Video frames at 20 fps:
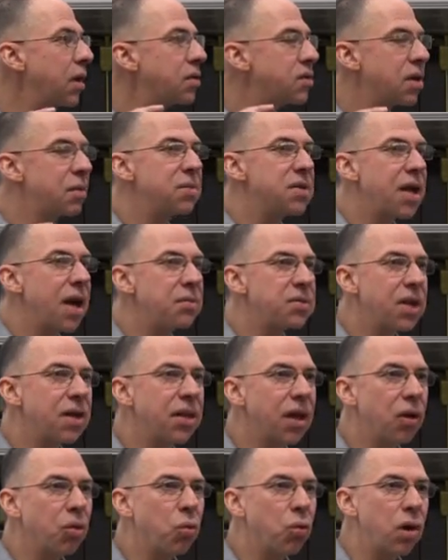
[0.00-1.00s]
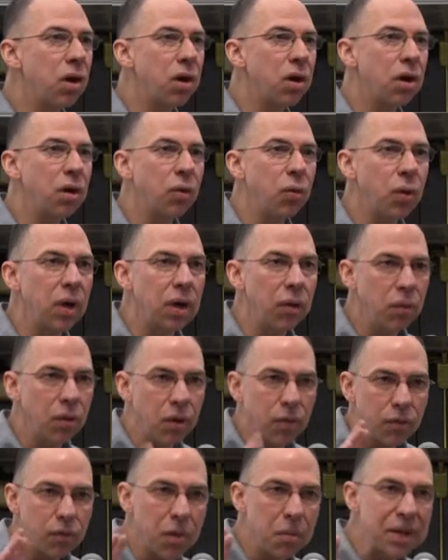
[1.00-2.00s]
Sometimes I think
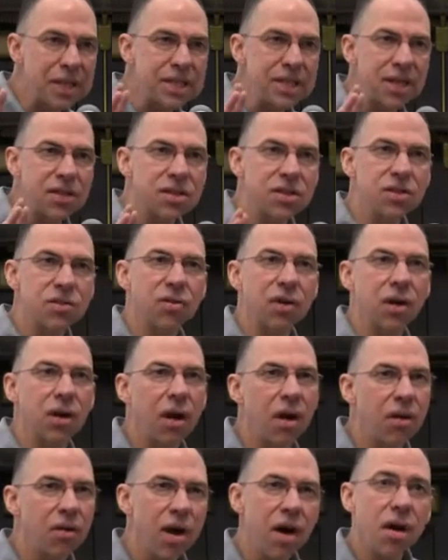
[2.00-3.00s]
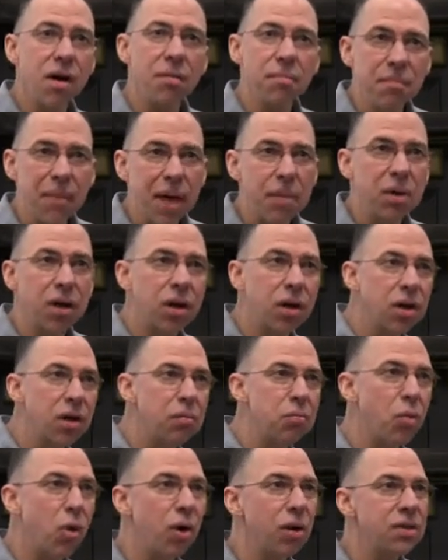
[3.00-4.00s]
we from a distance we can go, oh, maybe a
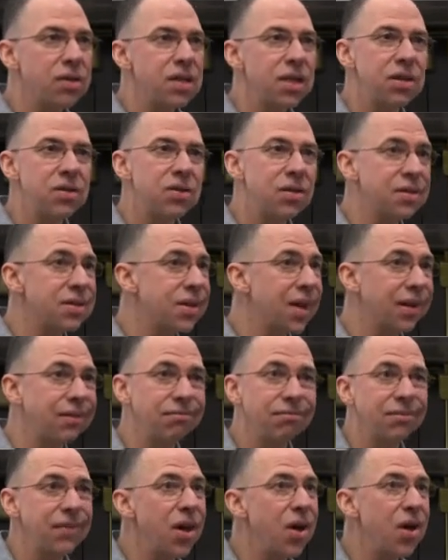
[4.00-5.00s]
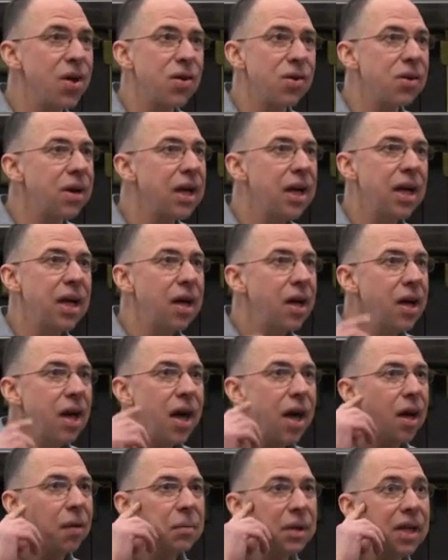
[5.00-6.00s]
good moral teacher. It's like, no,
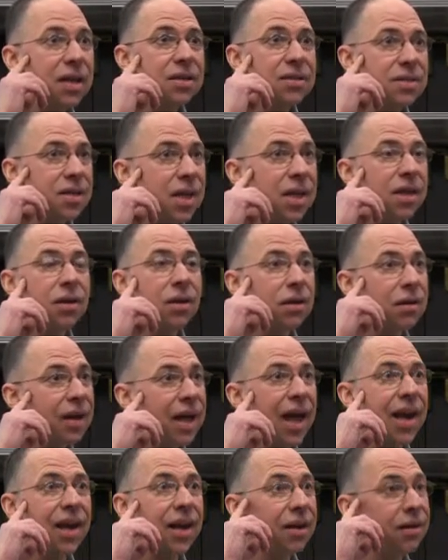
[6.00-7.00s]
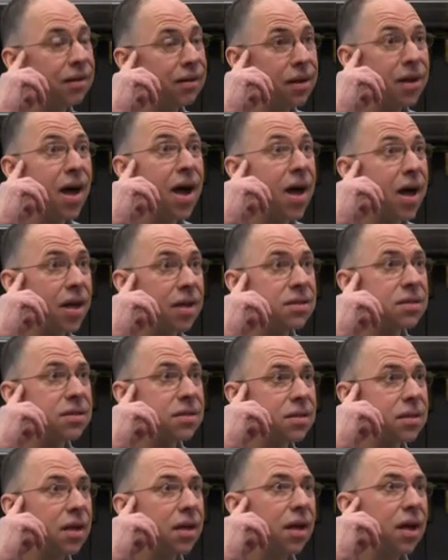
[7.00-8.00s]
he's either kind of
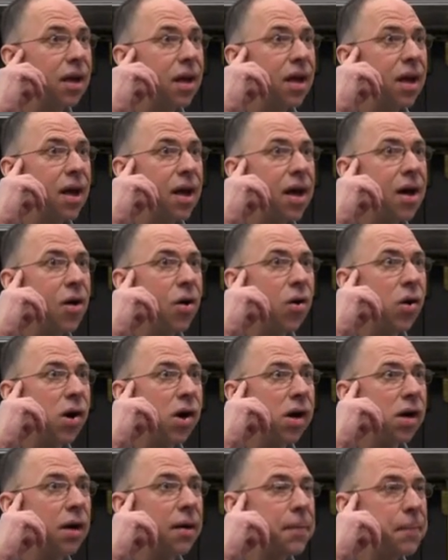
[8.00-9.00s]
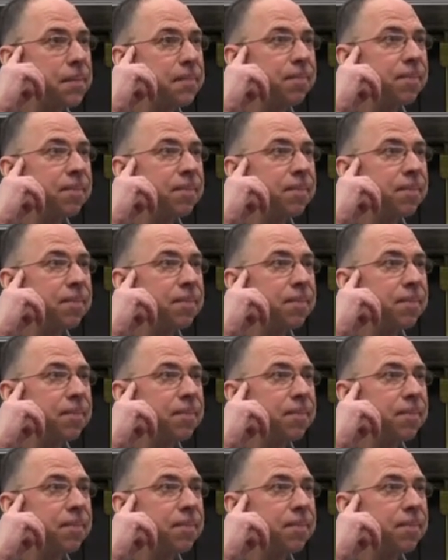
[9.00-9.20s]
nuts or